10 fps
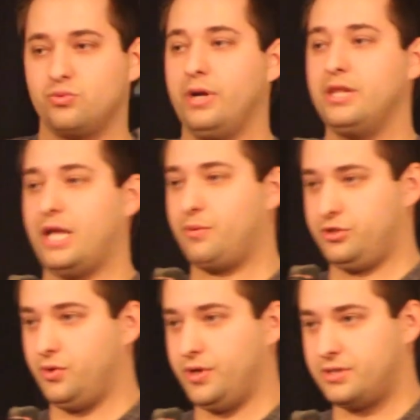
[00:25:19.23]
is when they
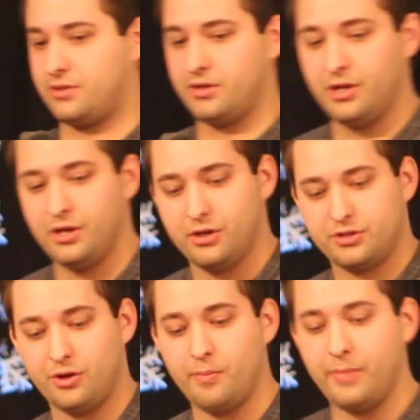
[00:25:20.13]
rejoice.
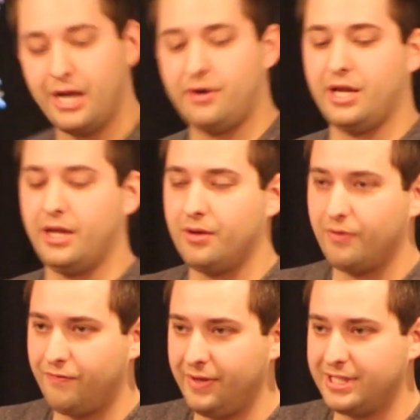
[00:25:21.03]
So Mary
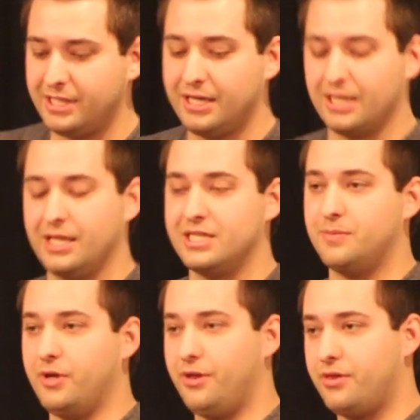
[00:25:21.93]
visited
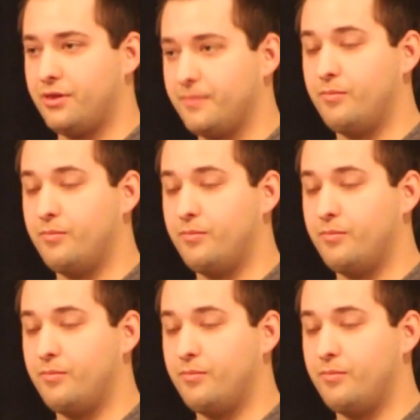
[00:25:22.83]
Elizabeth